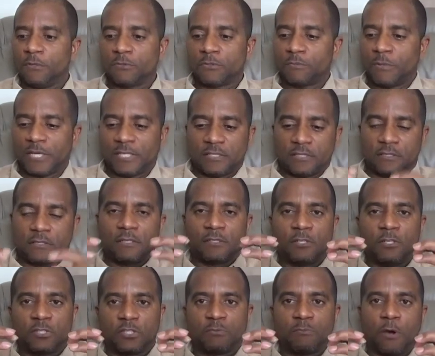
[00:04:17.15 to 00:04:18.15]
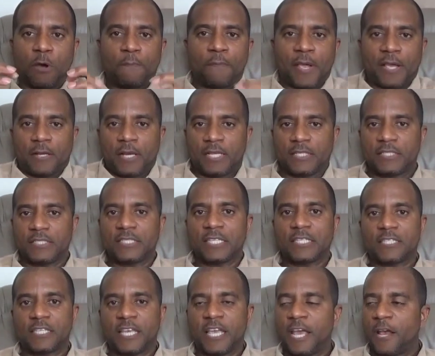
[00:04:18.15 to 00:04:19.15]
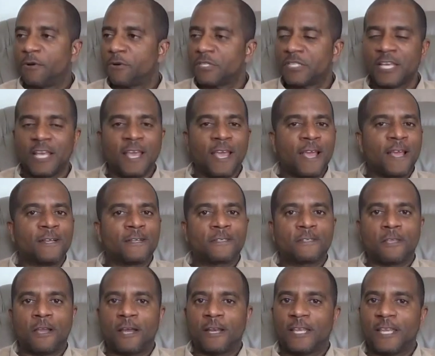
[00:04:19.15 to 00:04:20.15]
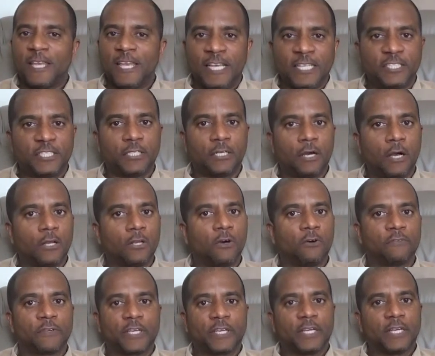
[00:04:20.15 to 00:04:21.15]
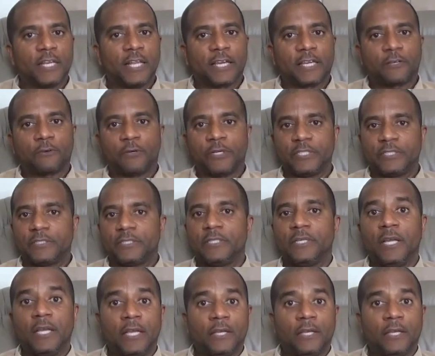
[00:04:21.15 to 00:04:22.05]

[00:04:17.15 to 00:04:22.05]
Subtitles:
It was like a little small pack, like 6 carrots, and started itching all over again like crazy.